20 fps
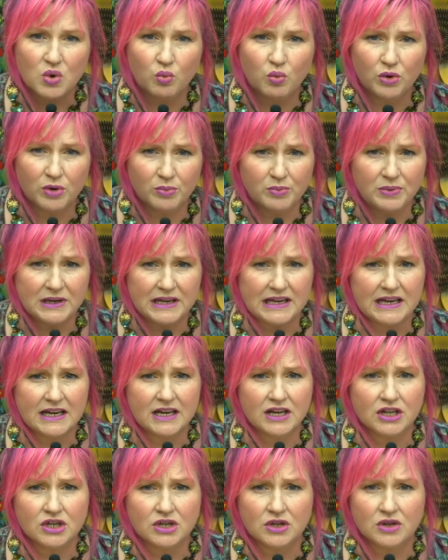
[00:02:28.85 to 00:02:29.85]
would
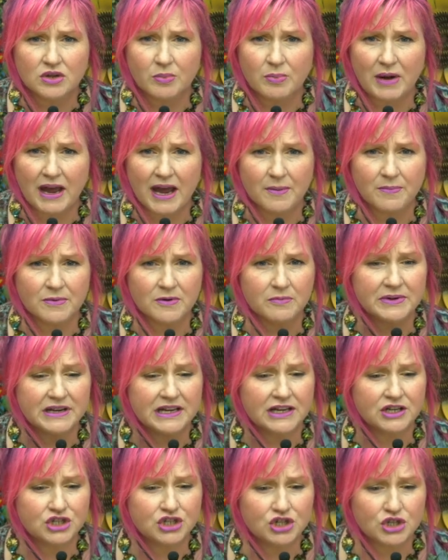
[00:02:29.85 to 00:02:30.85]
be the paper
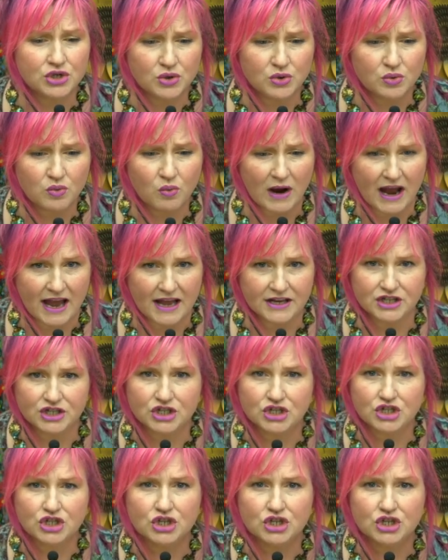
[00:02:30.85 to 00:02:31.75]
being too wet,